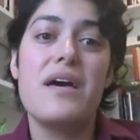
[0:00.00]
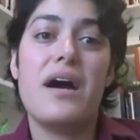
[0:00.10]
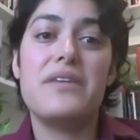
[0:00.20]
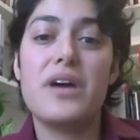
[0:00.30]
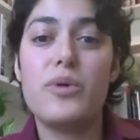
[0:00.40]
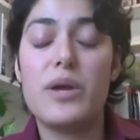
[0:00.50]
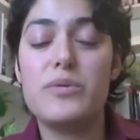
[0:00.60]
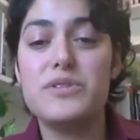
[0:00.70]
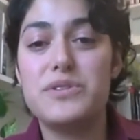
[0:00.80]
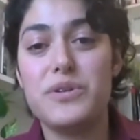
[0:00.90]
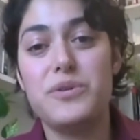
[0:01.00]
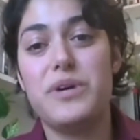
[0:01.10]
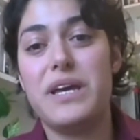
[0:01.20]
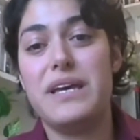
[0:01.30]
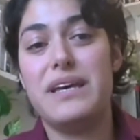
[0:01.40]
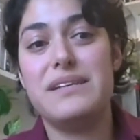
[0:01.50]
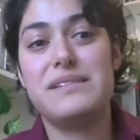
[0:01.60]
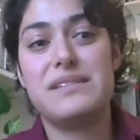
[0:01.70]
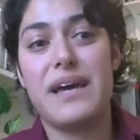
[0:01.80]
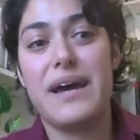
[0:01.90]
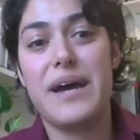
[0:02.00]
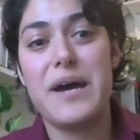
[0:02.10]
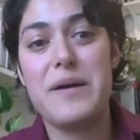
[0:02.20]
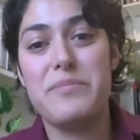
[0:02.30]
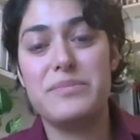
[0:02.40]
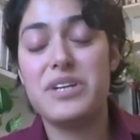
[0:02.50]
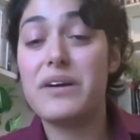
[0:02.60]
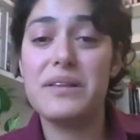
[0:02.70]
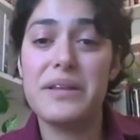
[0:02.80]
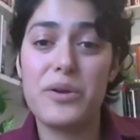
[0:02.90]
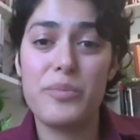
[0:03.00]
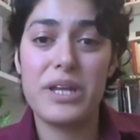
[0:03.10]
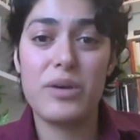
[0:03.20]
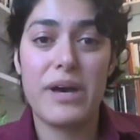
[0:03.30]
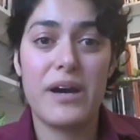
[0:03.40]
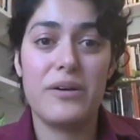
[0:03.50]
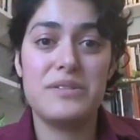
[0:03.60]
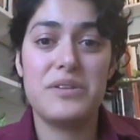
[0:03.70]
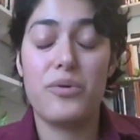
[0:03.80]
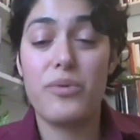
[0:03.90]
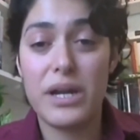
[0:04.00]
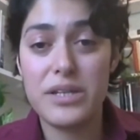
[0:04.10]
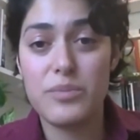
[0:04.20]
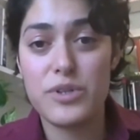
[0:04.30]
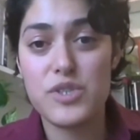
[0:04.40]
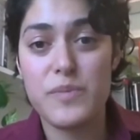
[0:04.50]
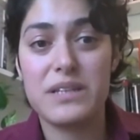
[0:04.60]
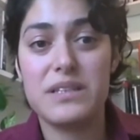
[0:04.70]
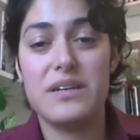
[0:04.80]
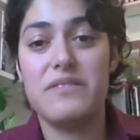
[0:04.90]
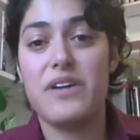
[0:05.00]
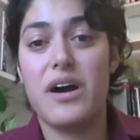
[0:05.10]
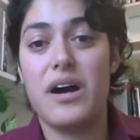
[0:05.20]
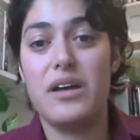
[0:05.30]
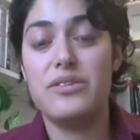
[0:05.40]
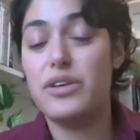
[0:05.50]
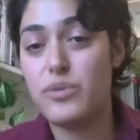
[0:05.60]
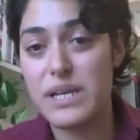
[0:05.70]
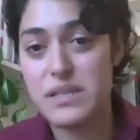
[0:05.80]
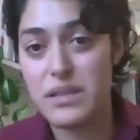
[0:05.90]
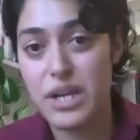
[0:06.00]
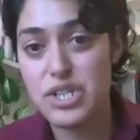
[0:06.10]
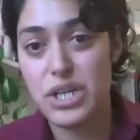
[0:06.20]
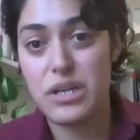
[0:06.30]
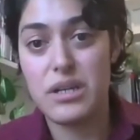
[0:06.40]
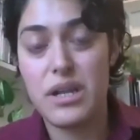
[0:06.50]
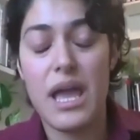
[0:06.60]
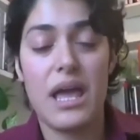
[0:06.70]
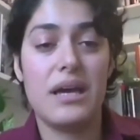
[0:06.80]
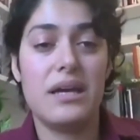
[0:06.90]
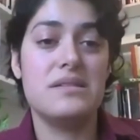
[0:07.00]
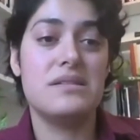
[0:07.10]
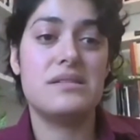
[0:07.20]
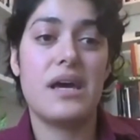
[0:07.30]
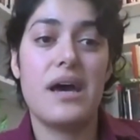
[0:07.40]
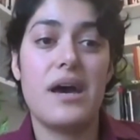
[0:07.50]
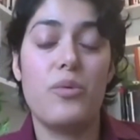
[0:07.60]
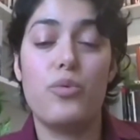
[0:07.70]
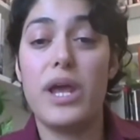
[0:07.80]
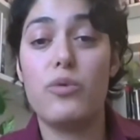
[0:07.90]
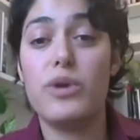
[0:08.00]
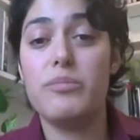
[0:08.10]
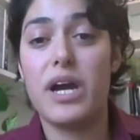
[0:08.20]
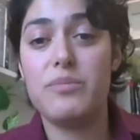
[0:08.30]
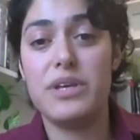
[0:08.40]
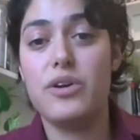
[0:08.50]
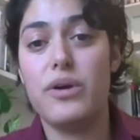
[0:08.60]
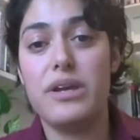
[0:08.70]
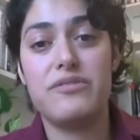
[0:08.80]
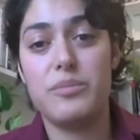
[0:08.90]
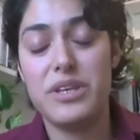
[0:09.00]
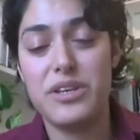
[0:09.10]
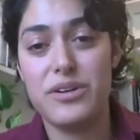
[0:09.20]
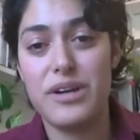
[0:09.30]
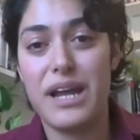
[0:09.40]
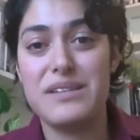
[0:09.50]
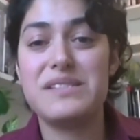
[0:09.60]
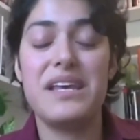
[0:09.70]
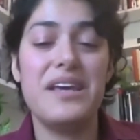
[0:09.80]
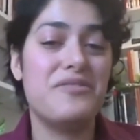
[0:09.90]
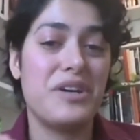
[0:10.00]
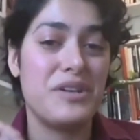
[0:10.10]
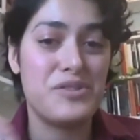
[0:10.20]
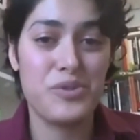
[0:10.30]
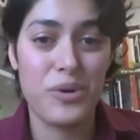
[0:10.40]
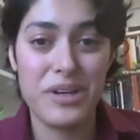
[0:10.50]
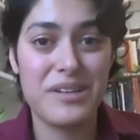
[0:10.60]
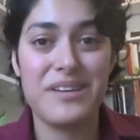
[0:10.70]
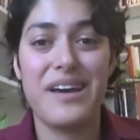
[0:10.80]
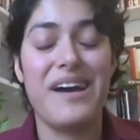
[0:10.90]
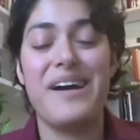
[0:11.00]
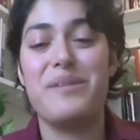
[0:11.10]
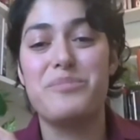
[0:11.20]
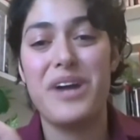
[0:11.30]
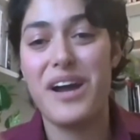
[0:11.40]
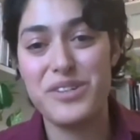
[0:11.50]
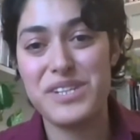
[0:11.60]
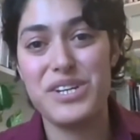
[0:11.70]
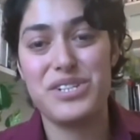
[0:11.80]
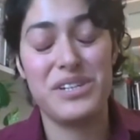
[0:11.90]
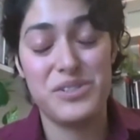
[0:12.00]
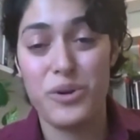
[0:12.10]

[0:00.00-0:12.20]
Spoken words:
I thought what I would do is talk a little bit about the Iranian perspective on the U.S. election and where we might be going from here, and save the historical conversation